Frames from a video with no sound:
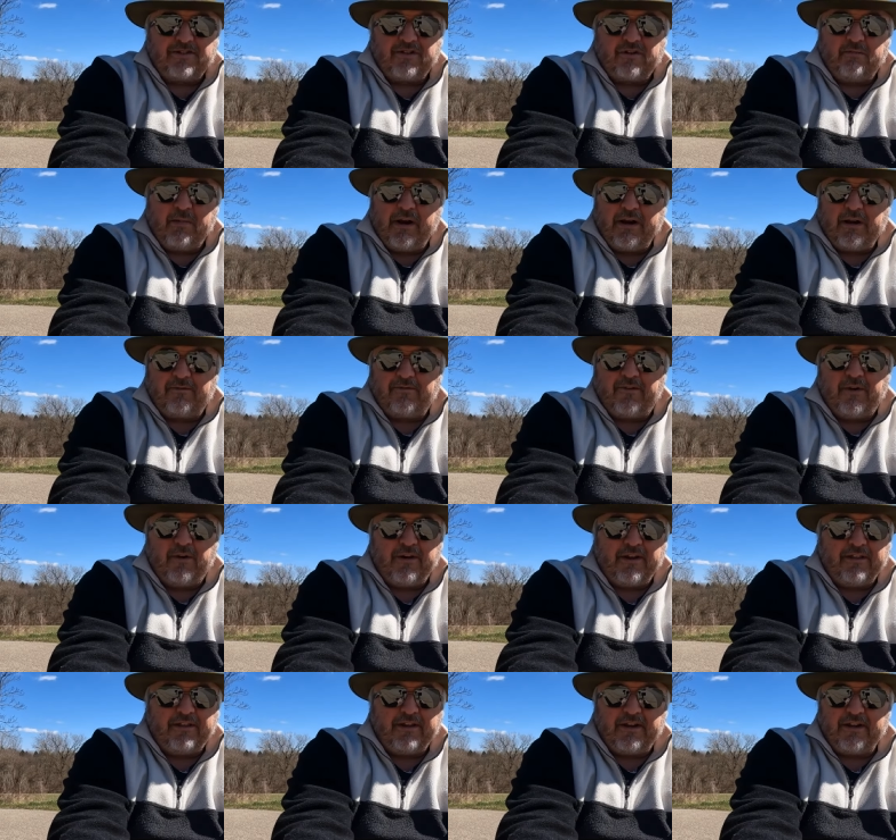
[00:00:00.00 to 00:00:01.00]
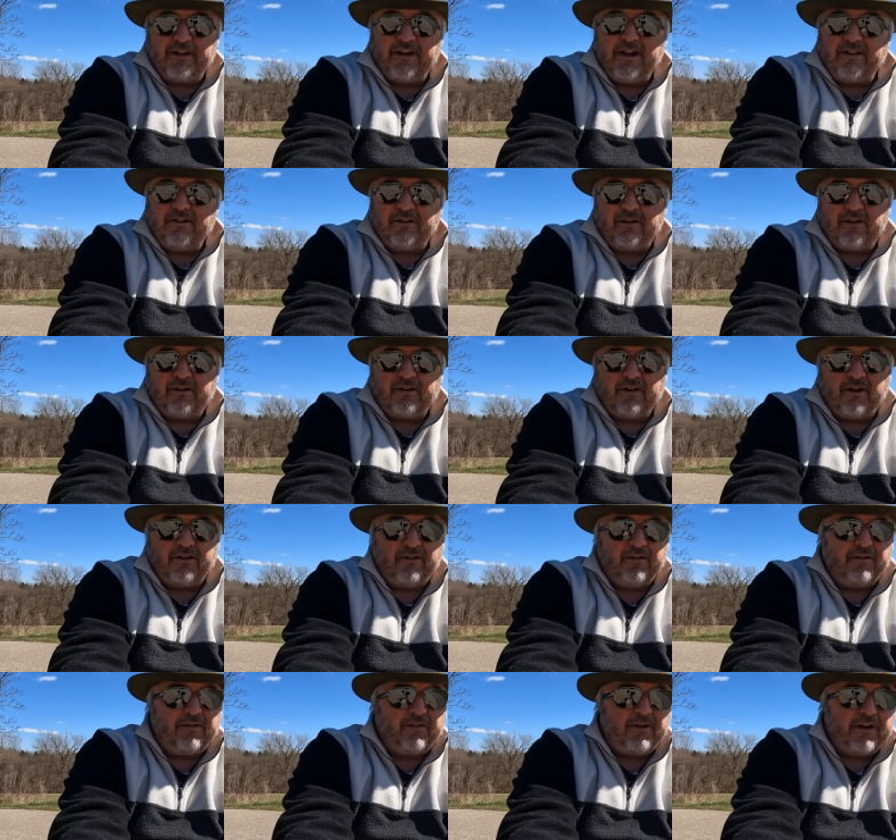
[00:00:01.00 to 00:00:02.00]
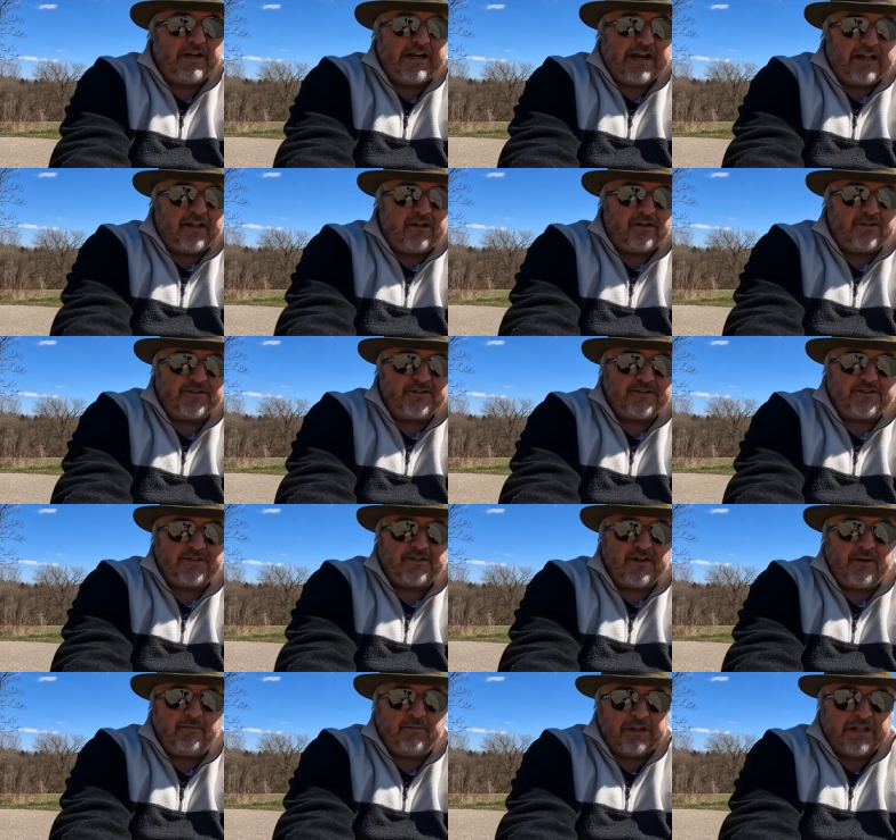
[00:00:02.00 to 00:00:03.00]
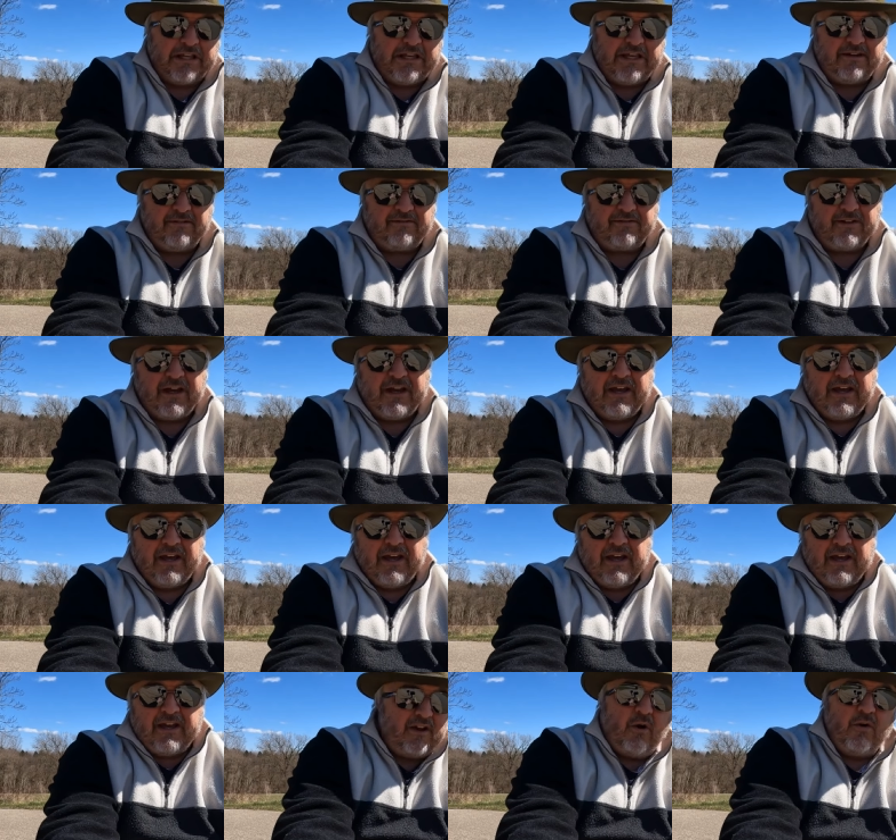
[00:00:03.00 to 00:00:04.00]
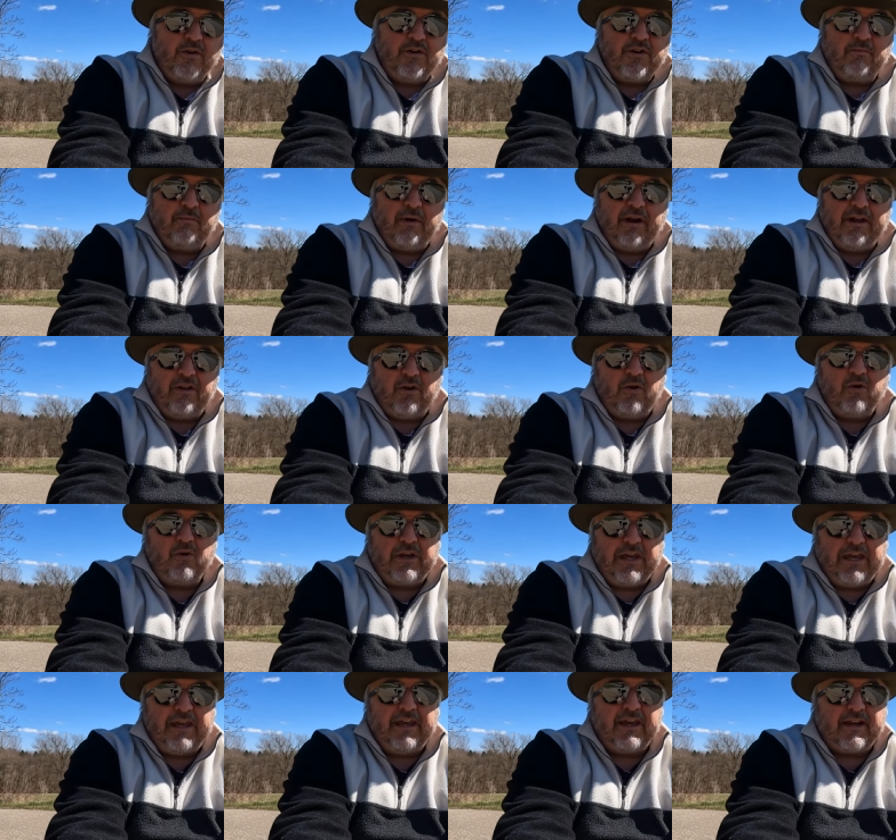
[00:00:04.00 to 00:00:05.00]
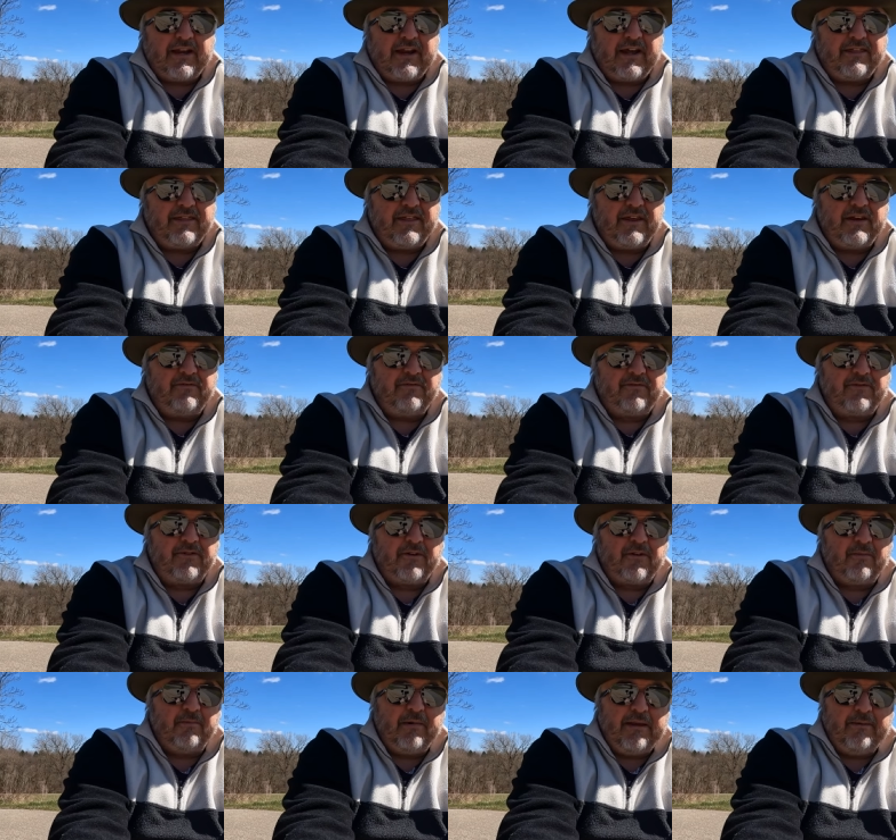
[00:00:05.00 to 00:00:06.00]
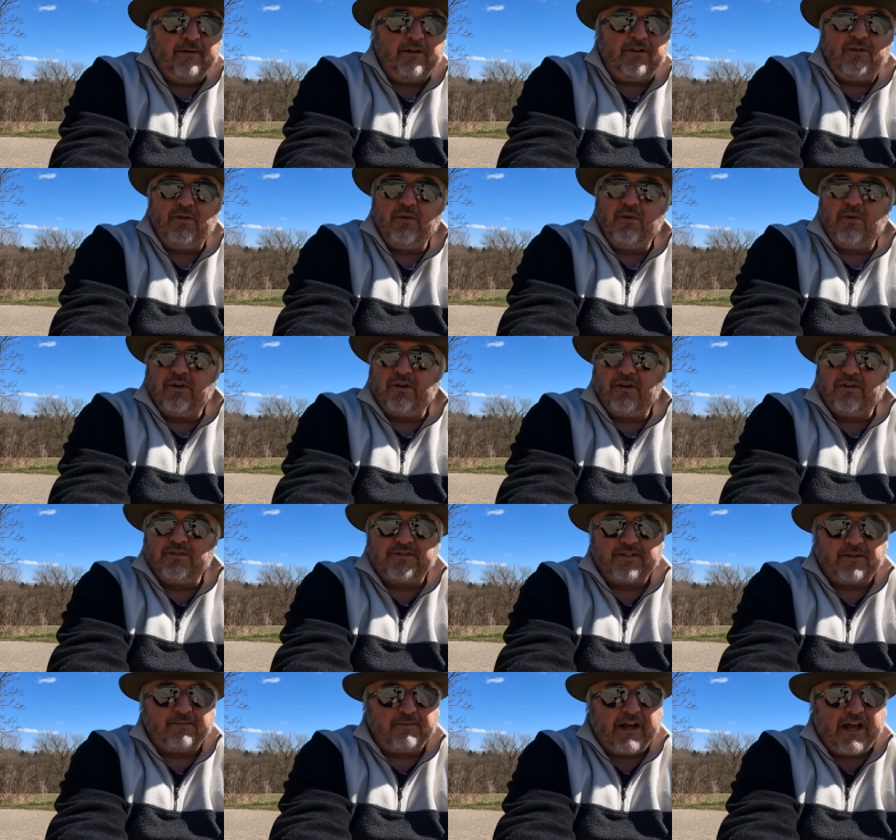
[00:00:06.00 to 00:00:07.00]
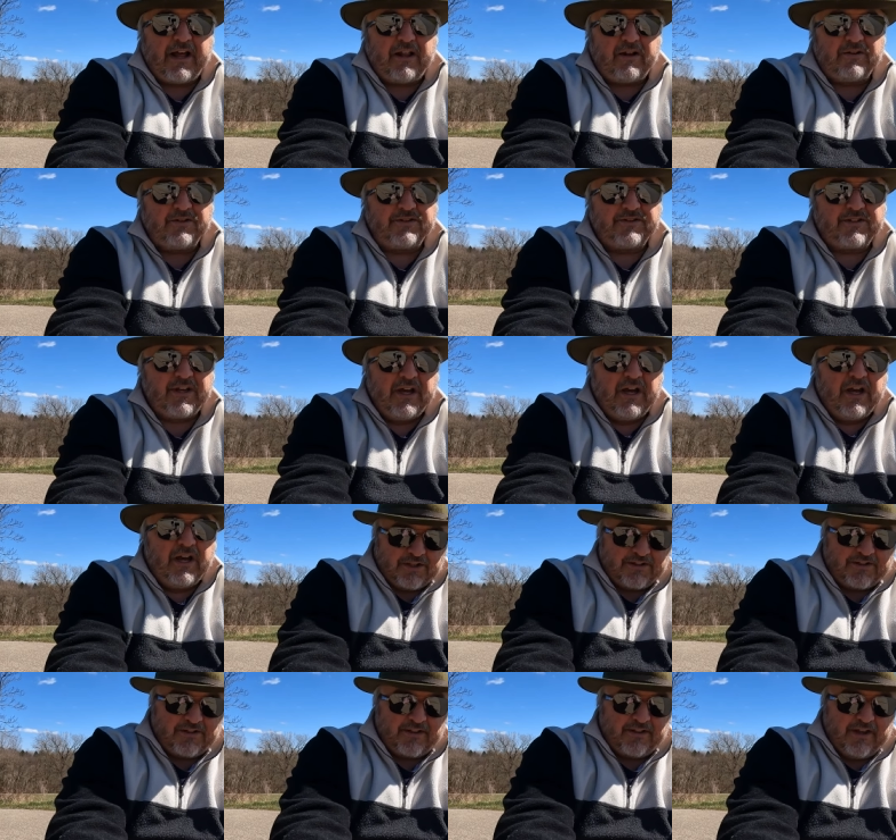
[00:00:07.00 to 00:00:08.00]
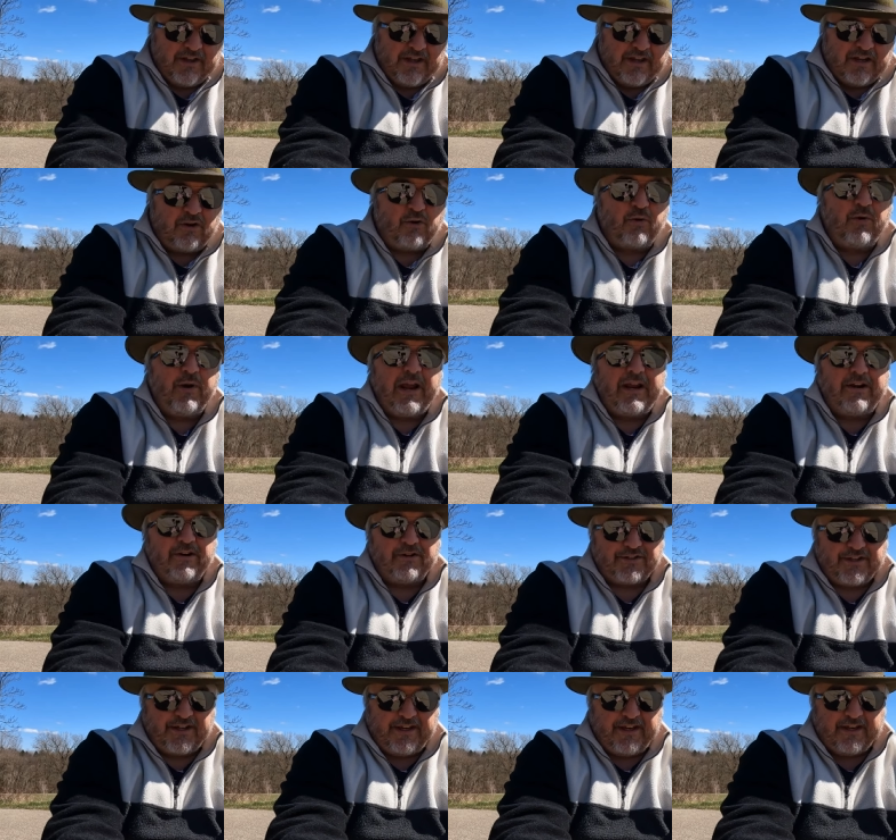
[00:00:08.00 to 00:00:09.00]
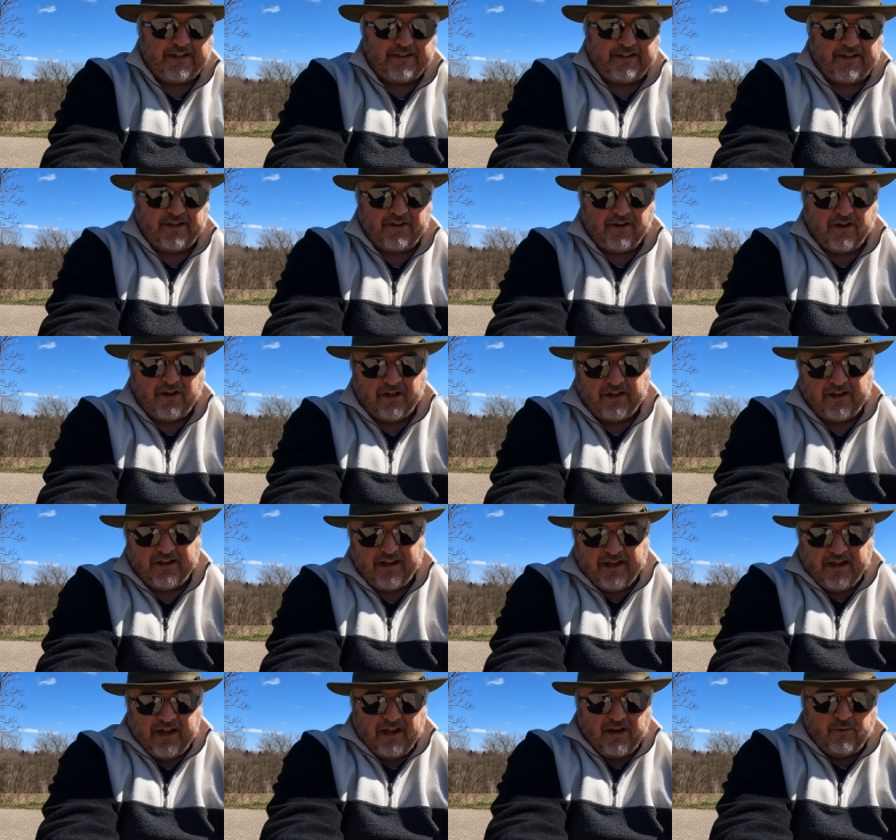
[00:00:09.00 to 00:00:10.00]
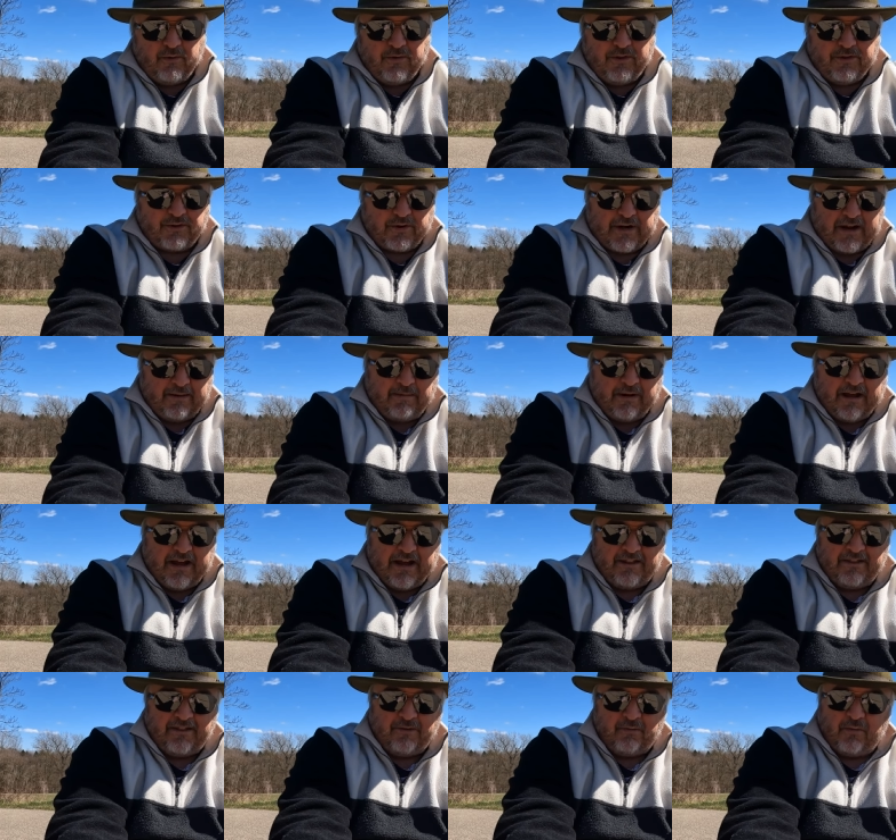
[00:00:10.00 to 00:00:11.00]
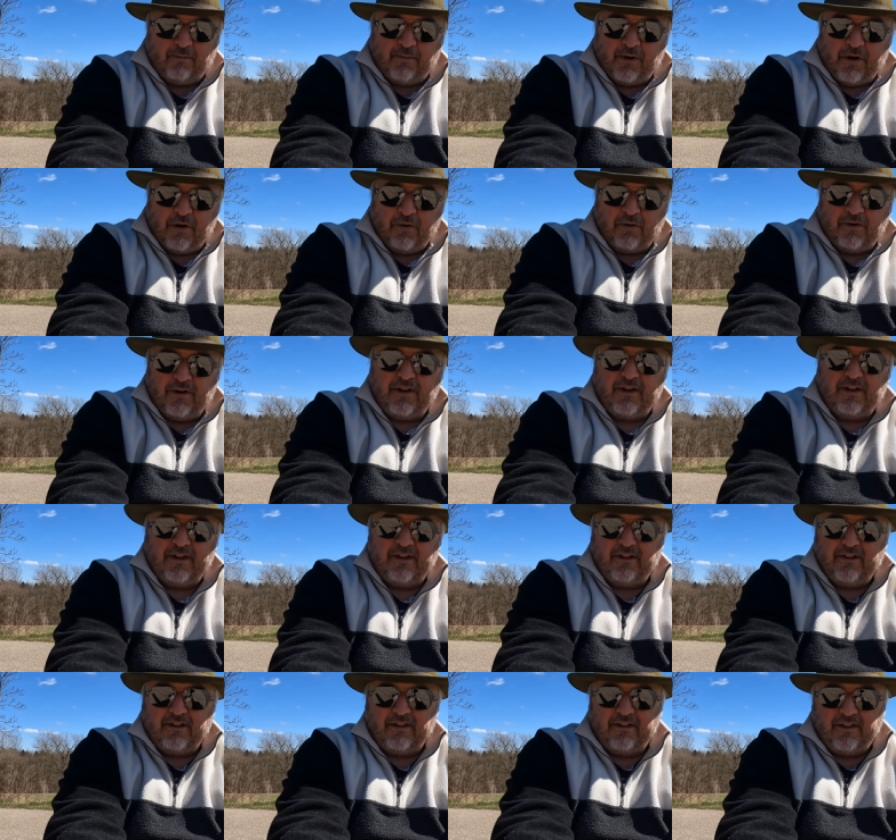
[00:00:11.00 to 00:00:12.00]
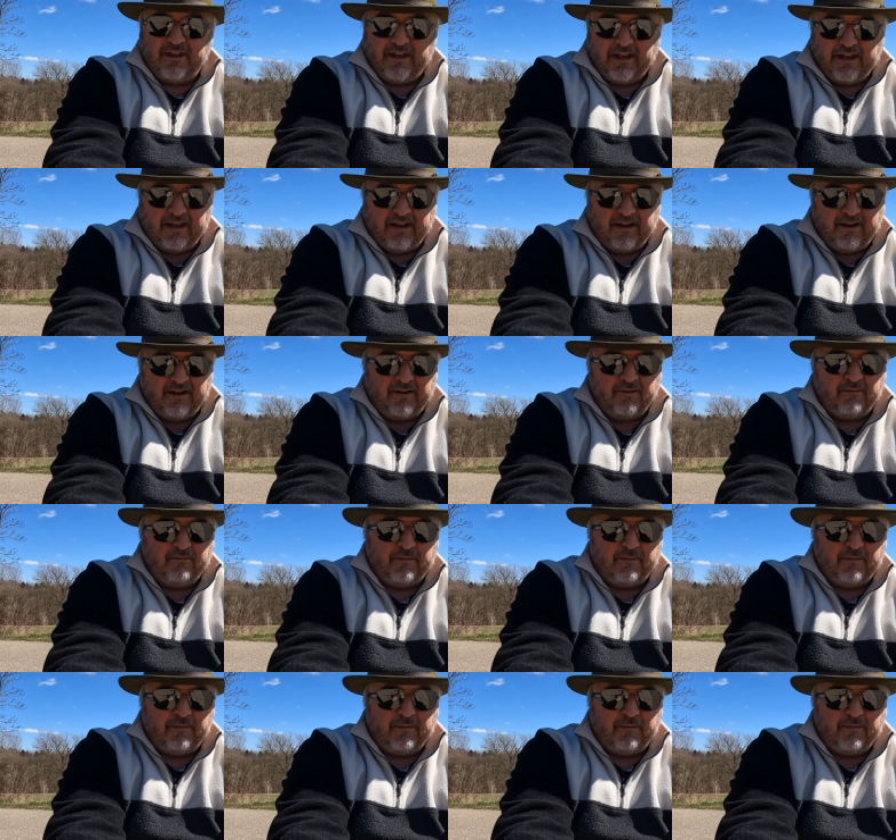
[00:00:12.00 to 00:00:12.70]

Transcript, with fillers: external microphone, I think another one hundred thirty dollars, I believe. Oh, and you can buy the whole kit, I think, for maybe two hundred some dollars. Just the creator's kit, they call it, with the tripod, the remote, the